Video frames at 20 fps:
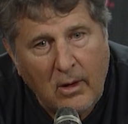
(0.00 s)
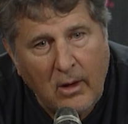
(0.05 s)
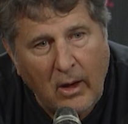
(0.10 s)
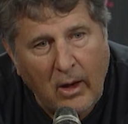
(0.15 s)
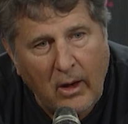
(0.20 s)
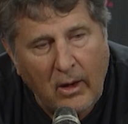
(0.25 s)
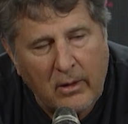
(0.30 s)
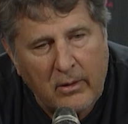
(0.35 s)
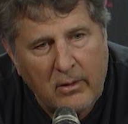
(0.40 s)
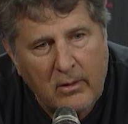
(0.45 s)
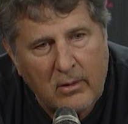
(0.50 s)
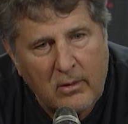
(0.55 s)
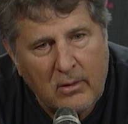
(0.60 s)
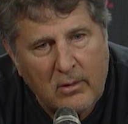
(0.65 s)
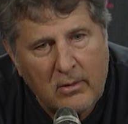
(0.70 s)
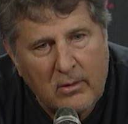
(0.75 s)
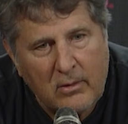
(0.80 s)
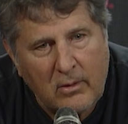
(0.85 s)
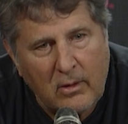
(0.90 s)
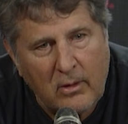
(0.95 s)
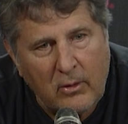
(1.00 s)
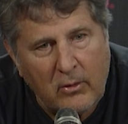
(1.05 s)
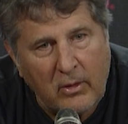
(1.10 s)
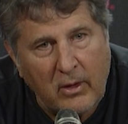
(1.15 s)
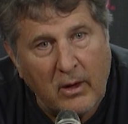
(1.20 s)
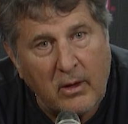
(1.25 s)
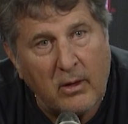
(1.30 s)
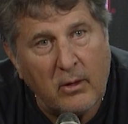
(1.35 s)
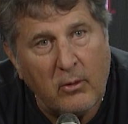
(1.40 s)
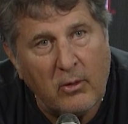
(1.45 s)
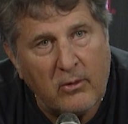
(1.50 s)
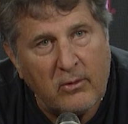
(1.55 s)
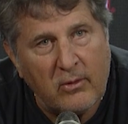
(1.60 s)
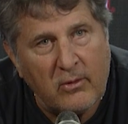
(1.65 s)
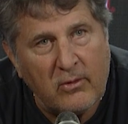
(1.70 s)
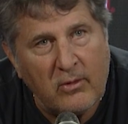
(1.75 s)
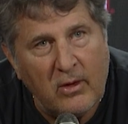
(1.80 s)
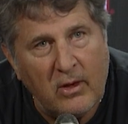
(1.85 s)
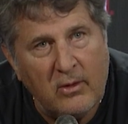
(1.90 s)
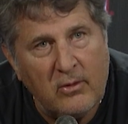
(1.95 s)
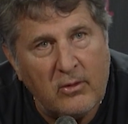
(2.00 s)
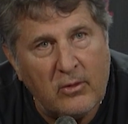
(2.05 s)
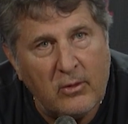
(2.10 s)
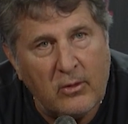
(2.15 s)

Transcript: So you think there was a sentence